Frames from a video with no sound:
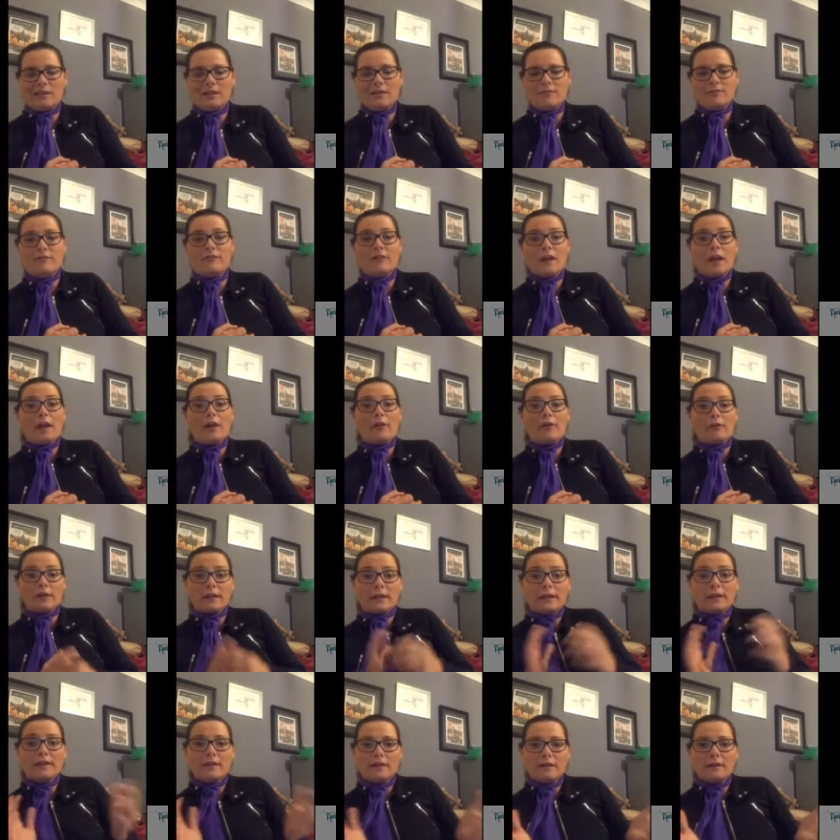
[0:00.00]
it
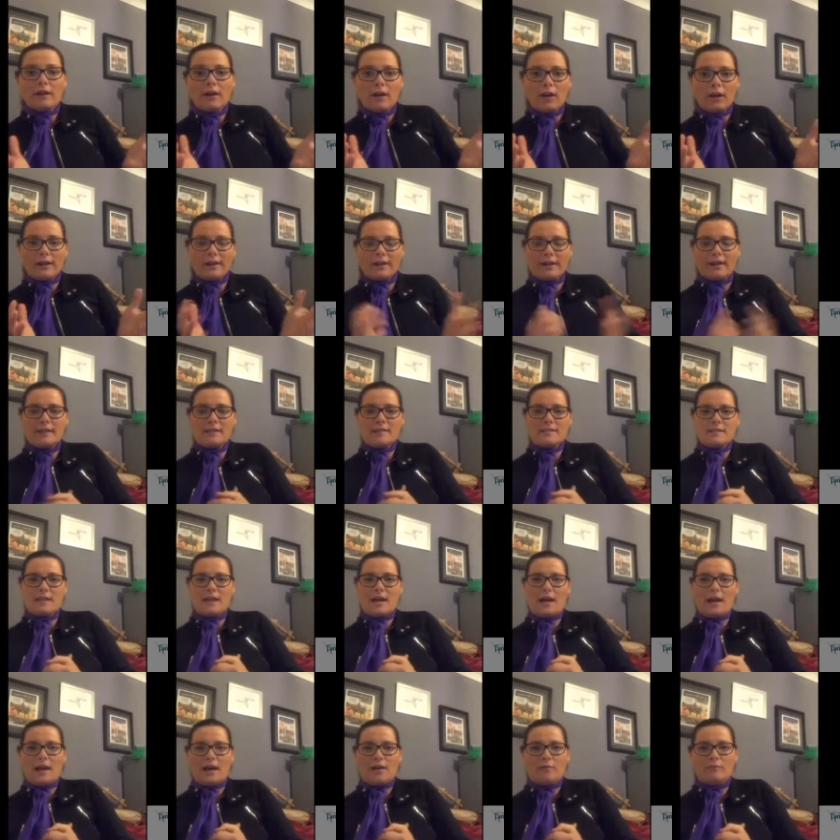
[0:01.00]
varied, I guess.
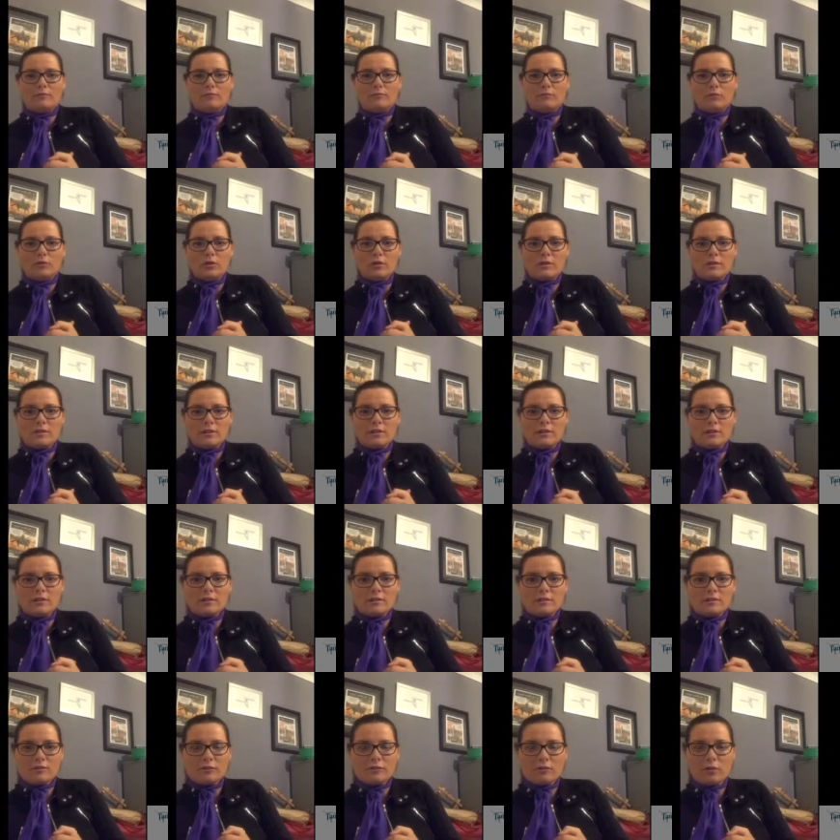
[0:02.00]

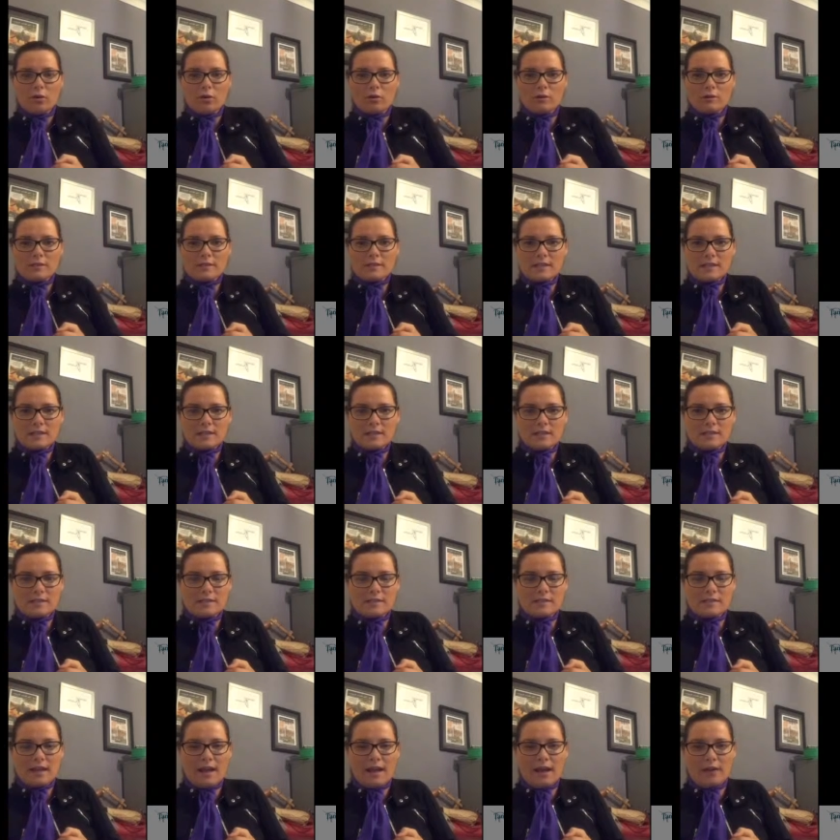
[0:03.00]
Resilience, of course,
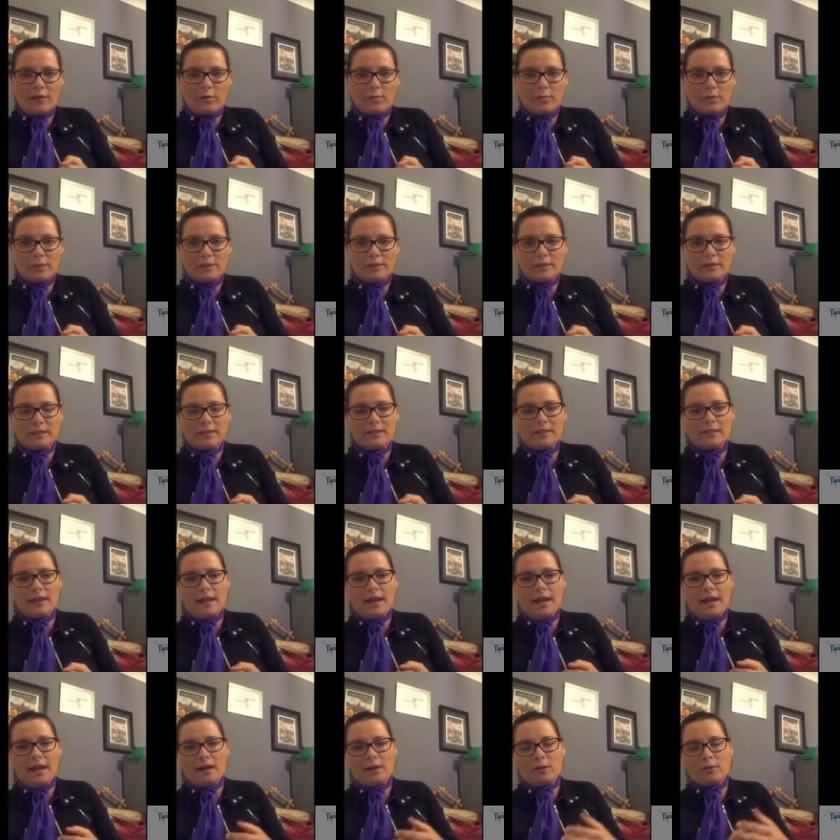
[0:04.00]
is our ability,
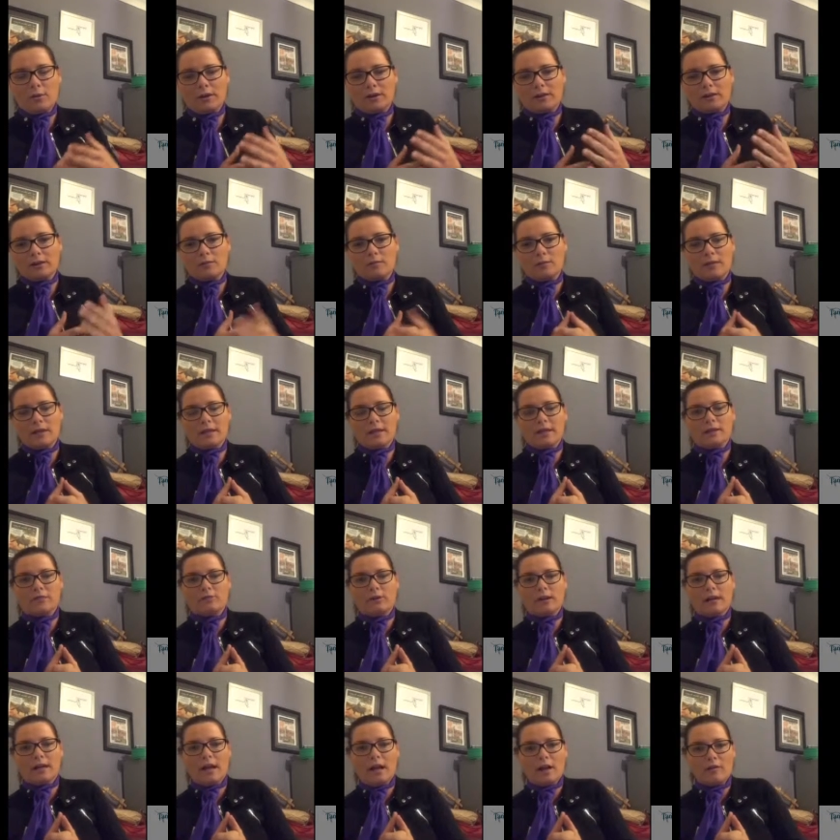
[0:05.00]
how quickly we can
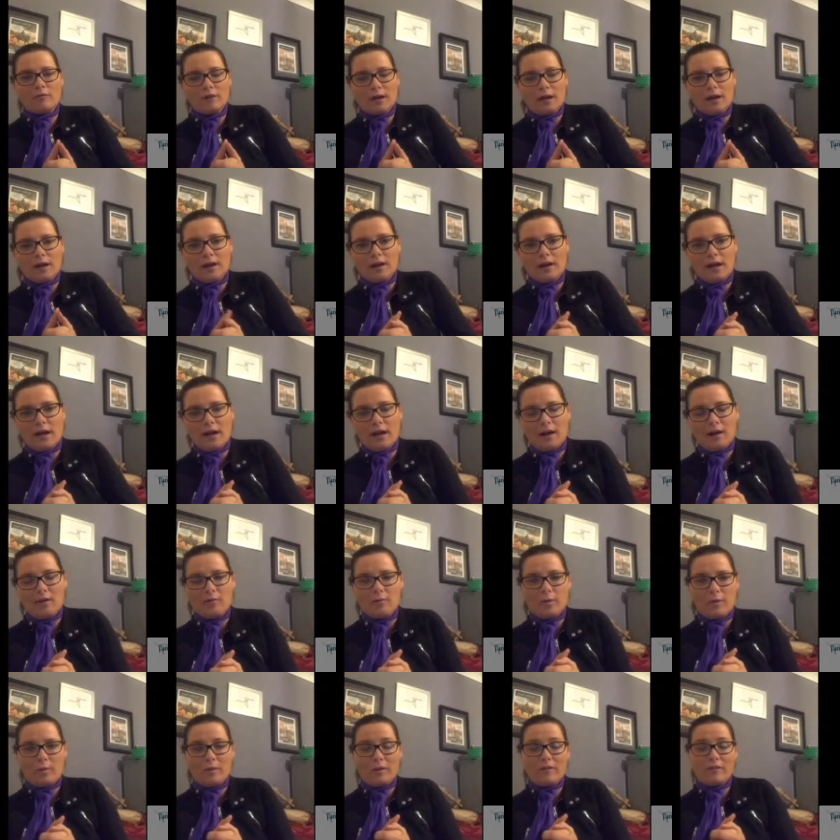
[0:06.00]
recover
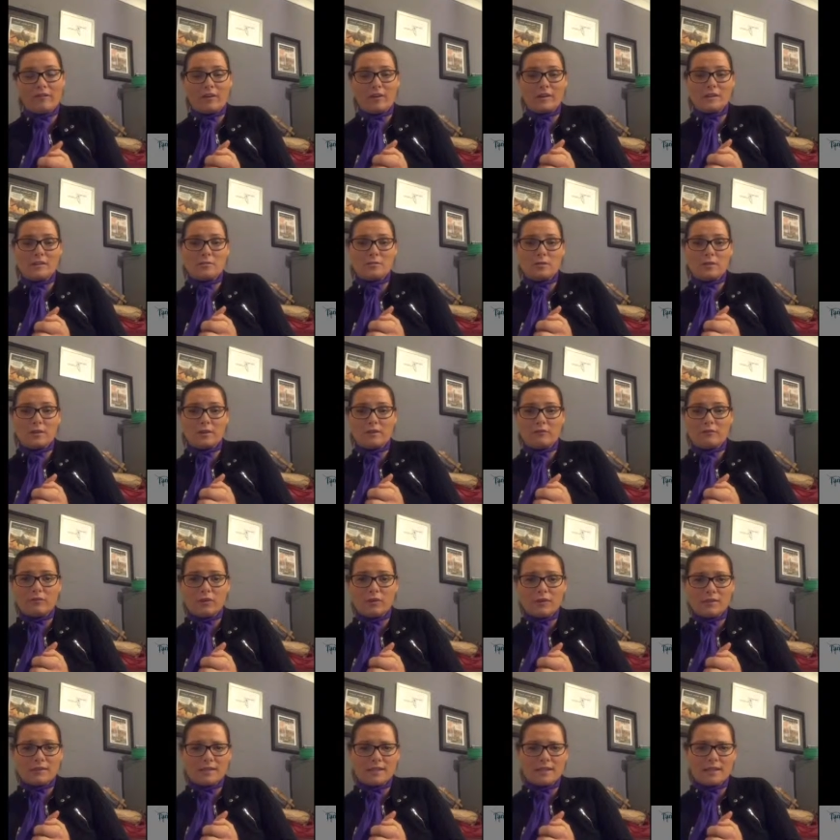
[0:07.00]
when we're faced with
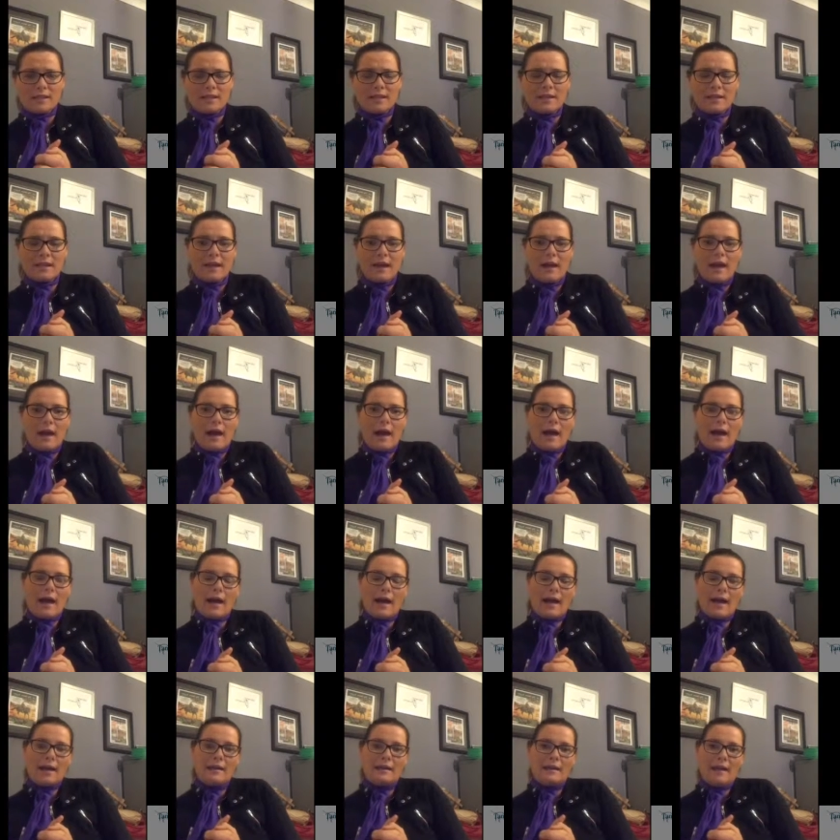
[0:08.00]
adversity,
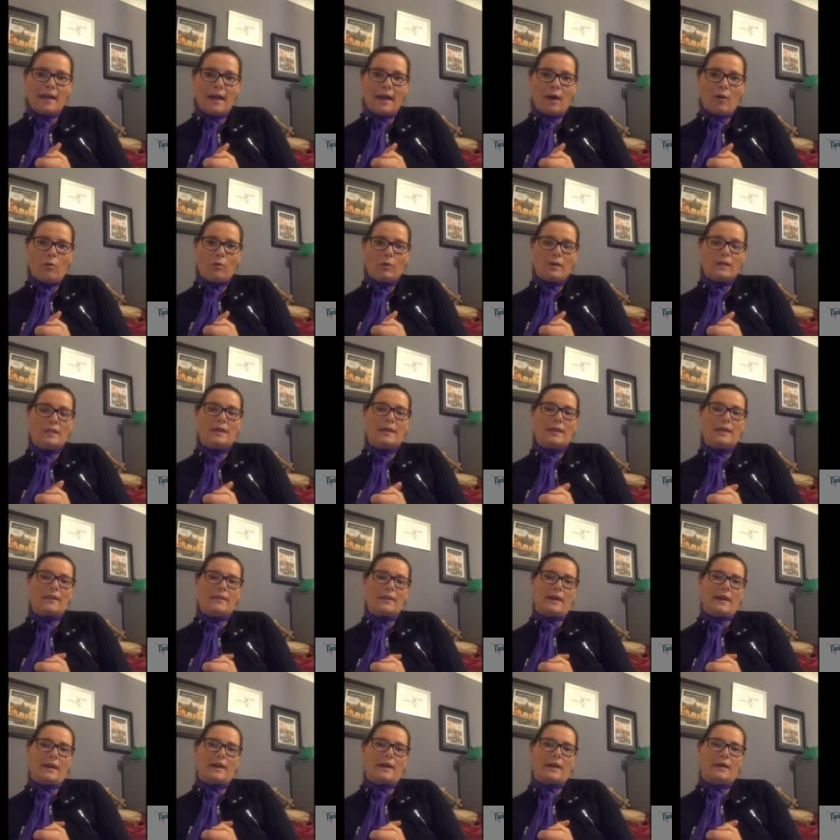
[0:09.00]
and how we let
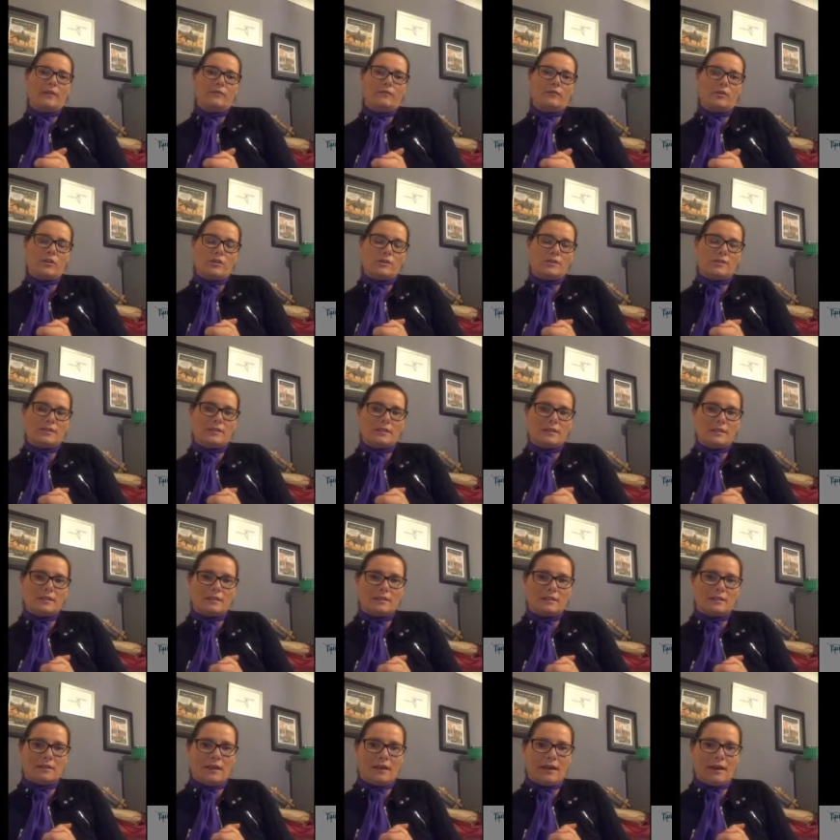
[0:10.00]
that
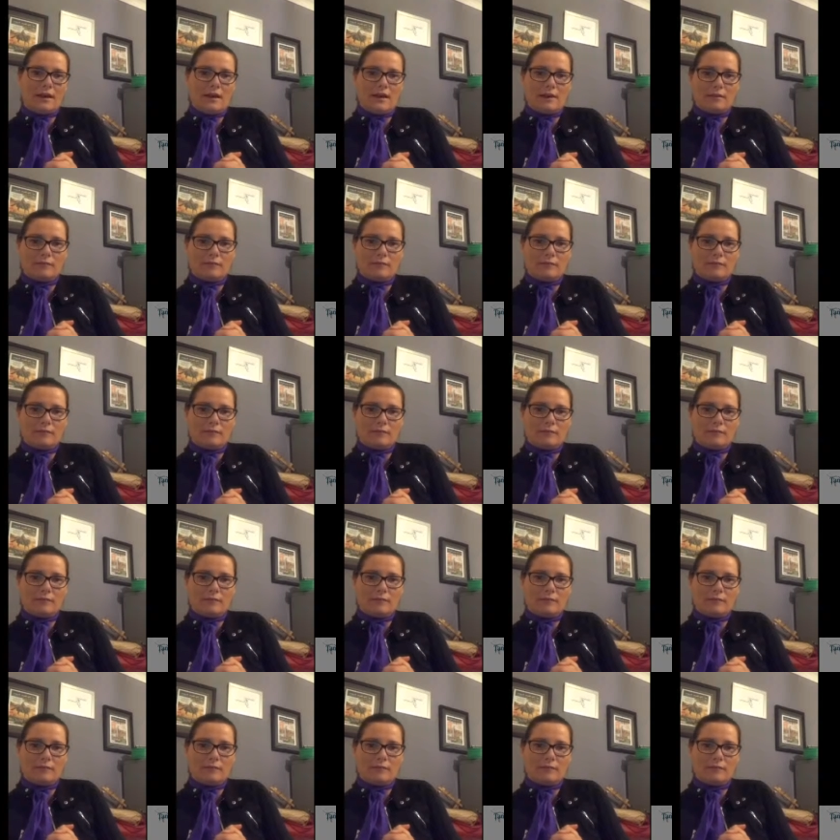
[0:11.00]
adversity